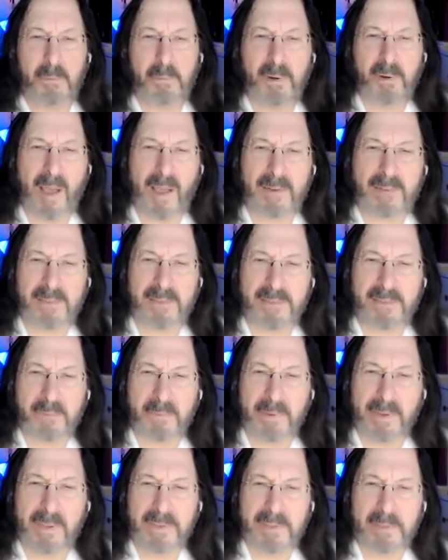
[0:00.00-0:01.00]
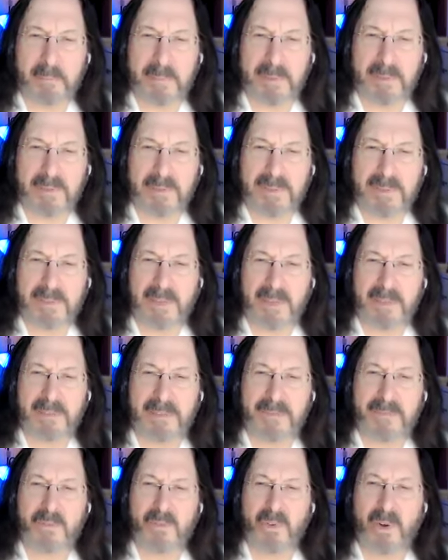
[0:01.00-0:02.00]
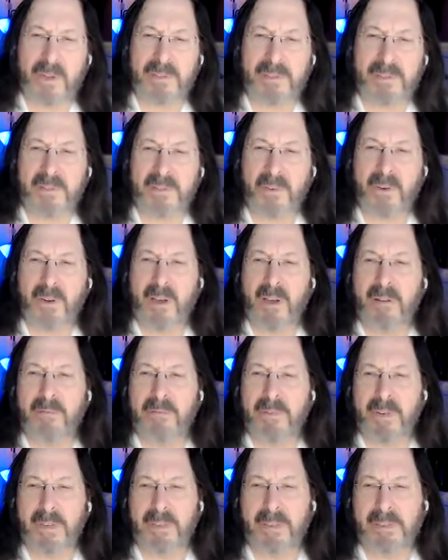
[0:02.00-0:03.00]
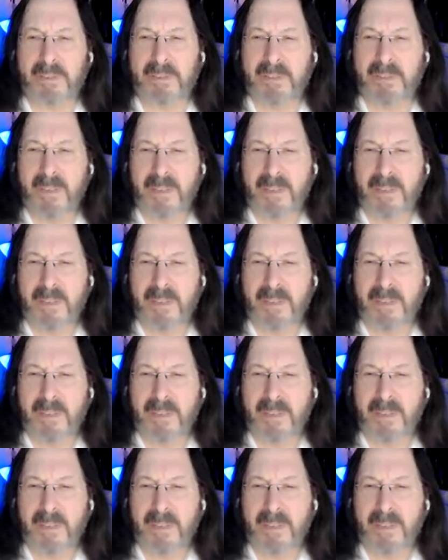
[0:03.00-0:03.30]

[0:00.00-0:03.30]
With practice, we get to build a sense of trust or confidence